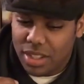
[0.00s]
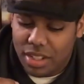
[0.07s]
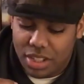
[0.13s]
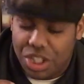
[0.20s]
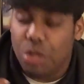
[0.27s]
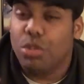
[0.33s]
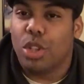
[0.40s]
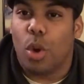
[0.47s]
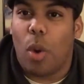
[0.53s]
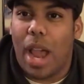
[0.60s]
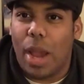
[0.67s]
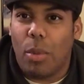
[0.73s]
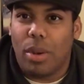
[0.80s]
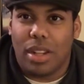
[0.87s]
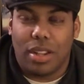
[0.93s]
she was a
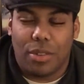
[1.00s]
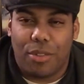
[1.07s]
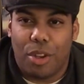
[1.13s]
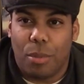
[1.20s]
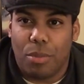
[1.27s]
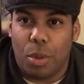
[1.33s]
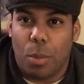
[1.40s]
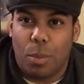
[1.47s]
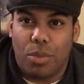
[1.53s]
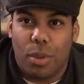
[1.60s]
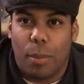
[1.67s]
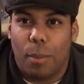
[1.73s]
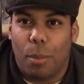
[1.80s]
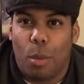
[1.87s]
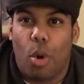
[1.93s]
quiet one in the film, the, the
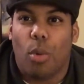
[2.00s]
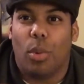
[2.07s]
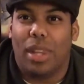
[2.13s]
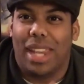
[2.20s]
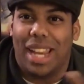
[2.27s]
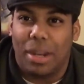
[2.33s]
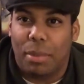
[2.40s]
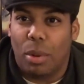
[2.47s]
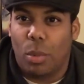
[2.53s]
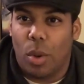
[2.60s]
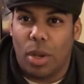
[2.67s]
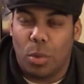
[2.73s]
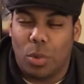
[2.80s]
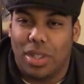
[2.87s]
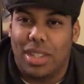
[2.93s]
more relatable
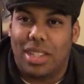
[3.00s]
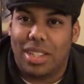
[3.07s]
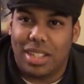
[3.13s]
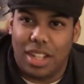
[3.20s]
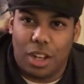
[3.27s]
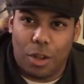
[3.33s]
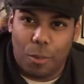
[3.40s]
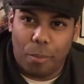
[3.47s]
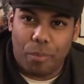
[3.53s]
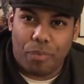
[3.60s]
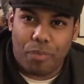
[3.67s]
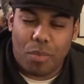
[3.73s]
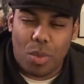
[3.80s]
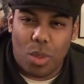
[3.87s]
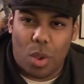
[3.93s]
one with, you know,
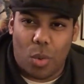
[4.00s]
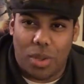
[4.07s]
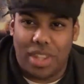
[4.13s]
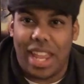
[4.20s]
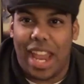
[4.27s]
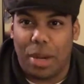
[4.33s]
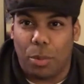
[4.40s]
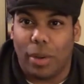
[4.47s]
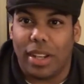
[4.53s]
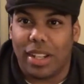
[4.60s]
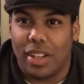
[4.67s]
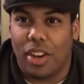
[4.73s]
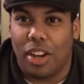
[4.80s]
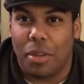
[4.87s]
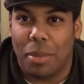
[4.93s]
with Hedwig, you
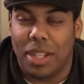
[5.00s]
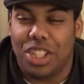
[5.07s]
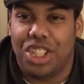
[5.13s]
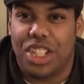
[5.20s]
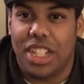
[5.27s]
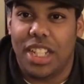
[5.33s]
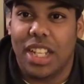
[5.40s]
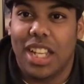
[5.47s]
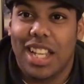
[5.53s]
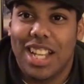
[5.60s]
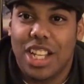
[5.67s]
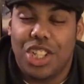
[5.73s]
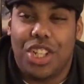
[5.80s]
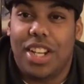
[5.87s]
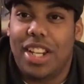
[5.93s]
know what I mean? She
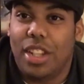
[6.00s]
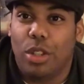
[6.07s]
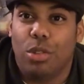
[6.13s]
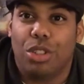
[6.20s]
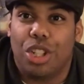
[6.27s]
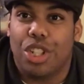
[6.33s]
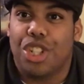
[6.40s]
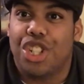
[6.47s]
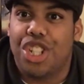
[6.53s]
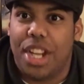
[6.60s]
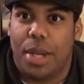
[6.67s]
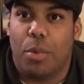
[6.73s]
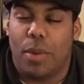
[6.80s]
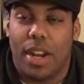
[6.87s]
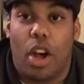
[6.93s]
she didn't lose her
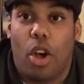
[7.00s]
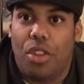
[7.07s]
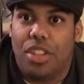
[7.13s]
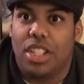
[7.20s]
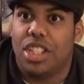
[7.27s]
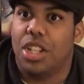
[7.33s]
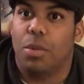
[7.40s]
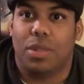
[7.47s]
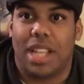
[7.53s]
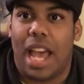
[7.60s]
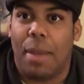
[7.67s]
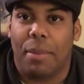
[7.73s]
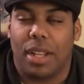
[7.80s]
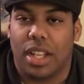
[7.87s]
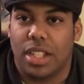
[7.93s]
shit when all this shit was
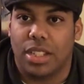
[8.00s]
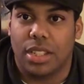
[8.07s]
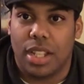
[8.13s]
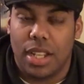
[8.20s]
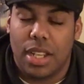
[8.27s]
happening cuz